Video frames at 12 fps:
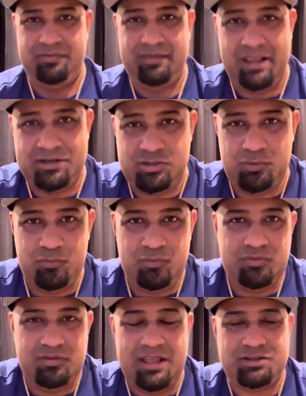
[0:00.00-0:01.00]
that
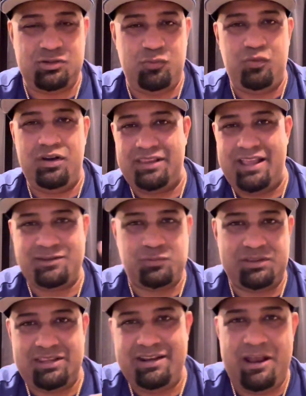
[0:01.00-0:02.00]
you want that's
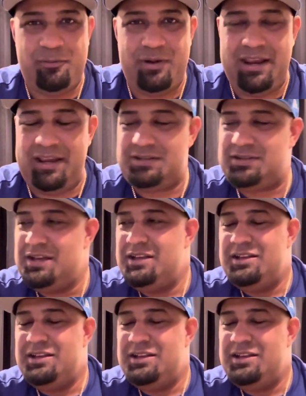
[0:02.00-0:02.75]
within that range.